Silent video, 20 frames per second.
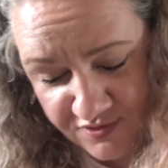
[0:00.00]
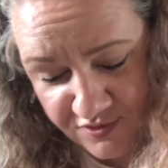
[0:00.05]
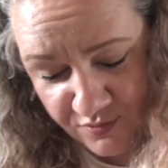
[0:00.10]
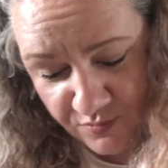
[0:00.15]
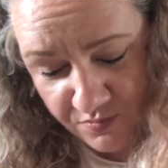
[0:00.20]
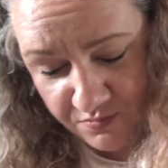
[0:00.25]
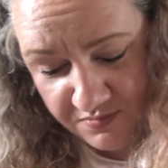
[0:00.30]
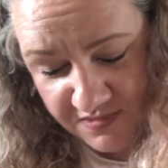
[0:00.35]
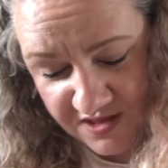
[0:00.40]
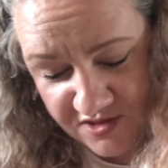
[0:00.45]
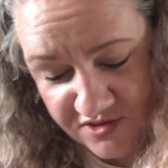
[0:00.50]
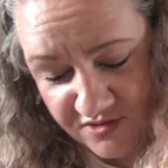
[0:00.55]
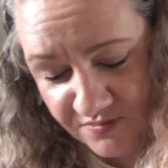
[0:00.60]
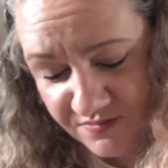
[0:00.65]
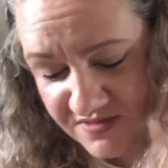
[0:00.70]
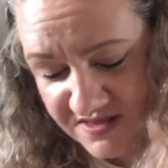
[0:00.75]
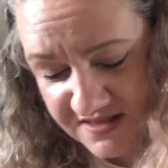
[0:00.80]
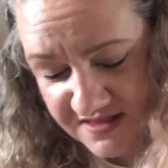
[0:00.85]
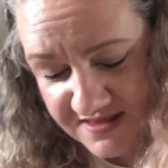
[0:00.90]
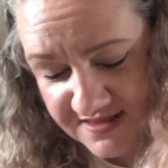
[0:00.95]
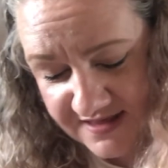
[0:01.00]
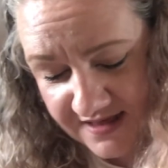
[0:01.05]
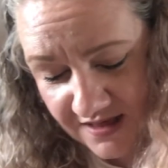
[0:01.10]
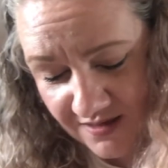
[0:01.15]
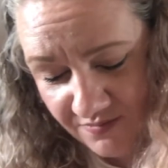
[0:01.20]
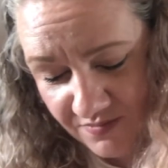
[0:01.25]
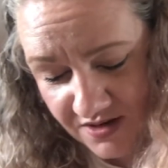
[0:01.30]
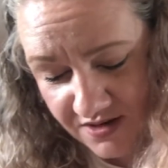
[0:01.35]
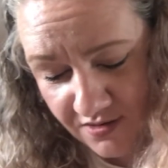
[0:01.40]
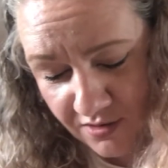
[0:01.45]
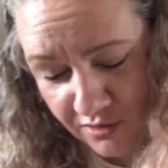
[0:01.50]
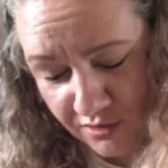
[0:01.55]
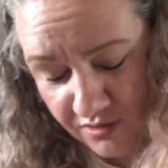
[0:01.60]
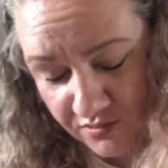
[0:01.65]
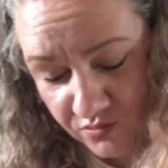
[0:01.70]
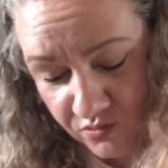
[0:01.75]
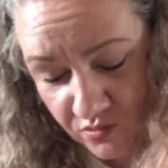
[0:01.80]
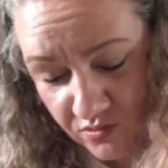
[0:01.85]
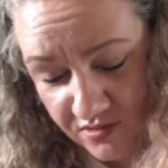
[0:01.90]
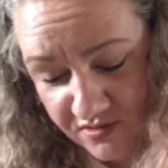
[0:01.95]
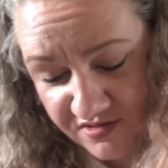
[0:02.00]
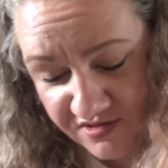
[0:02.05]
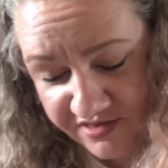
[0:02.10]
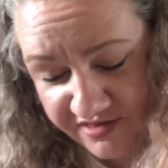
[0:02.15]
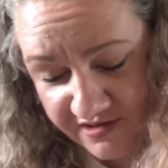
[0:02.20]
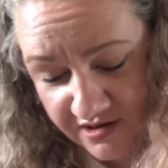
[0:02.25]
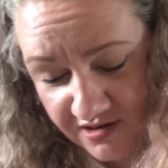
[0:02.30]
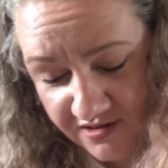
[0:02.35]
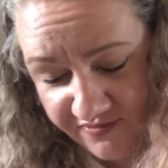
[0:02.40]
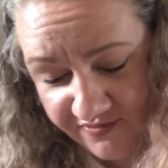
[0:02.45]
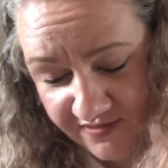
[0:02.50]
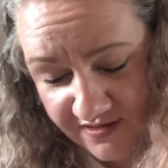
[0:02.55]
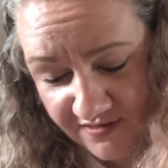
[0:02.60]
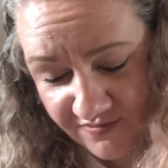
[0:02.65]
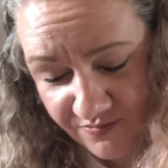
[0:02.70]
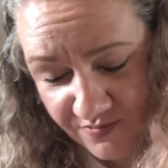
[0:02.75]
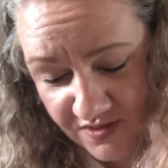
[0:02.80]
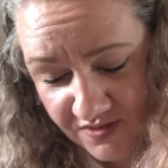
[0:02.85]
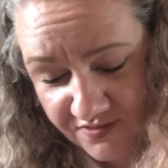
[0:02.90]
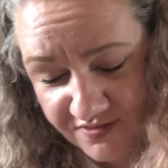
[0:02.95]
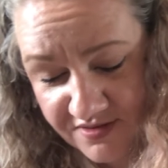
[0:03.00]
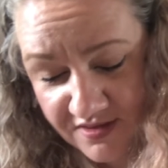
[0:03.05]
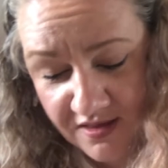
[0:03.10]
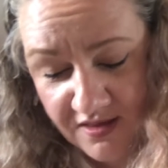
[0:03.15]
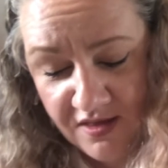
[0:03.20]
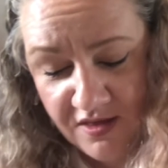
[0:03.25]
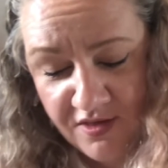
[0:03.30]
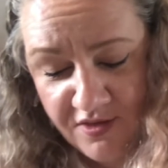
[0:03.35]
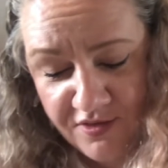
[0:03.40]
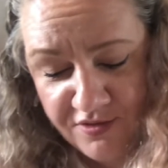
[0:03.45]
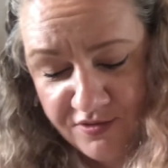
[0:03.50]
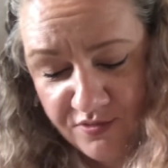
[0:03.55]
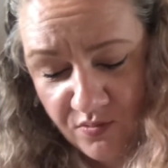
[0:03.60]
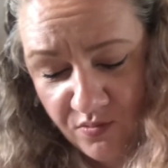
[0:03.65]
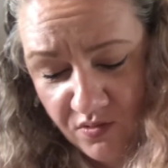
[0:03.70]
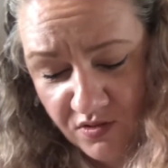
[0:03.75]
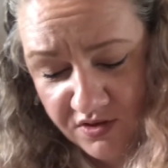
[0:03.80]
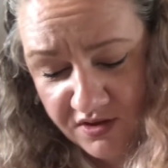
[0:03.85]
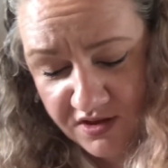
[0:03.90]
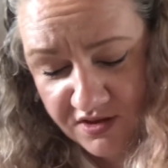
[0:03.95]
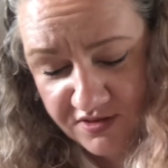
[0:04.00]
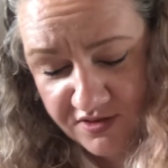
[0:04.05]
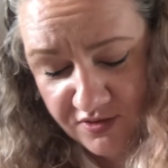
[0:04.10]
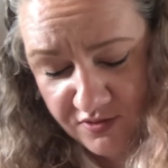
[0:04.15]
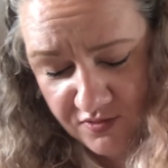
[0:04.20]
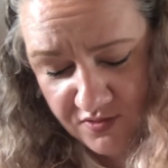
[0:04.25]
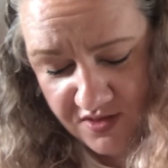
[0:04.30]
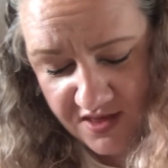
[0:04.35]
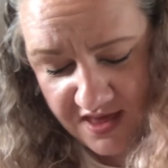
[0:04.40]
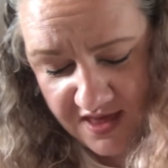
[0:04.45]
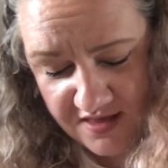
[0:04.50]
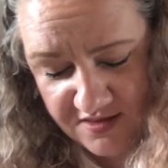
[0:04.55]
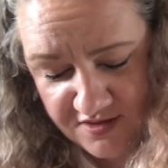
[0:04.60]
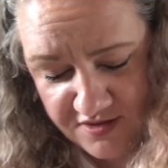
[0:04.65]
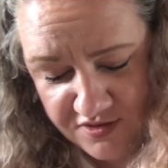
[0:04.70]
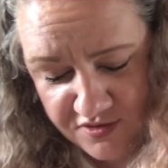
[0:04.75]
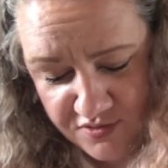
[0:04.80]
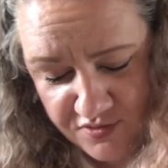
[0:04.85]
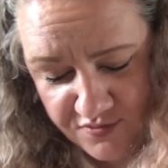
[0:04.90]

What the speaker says: medium's the same, and hard water is 35 mils. So what you do is